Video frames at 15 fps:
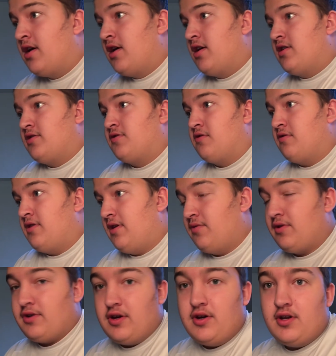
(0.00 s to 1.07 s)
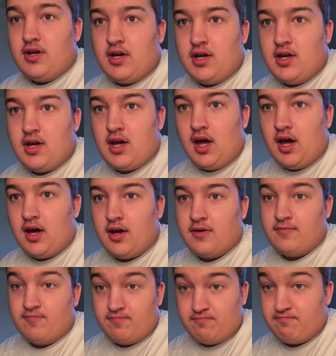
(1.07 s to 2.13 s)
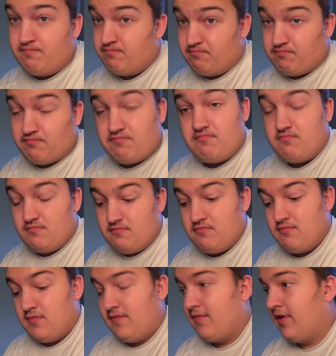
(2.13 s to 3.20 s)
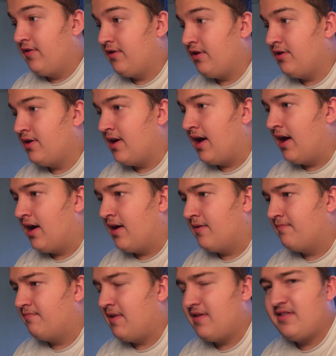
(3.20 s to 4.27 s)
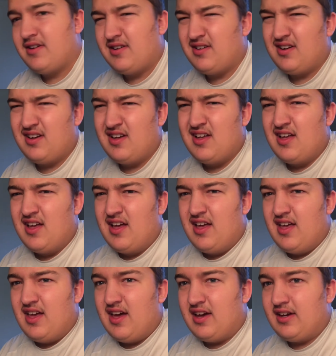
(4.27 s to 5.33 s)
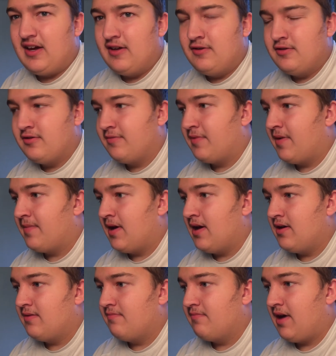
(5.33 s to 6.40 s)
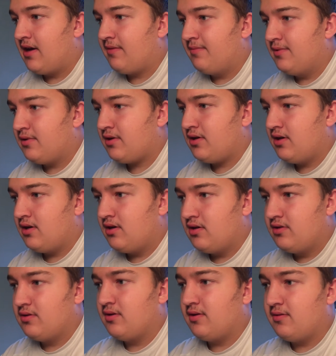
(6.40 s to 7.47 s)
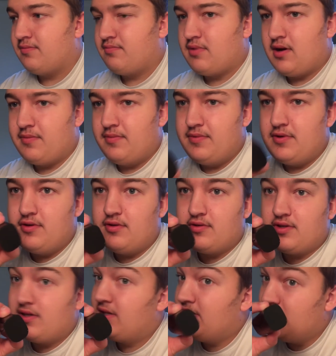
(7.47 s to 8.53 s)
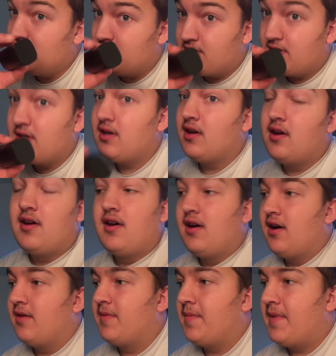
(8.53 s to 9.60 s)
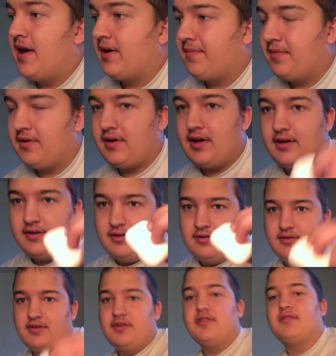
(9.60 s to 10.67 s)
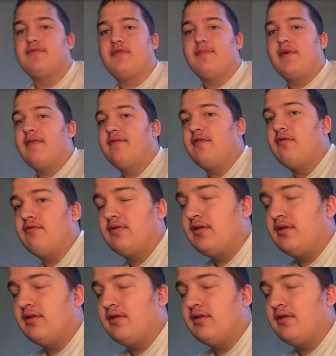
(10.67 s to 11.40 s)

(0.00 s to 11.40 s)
So they were good. Uh, very good. Uh, bad thing, I can't use them on my MacBook, so I'll probably be using these on my MacBook. I can use these for my phone.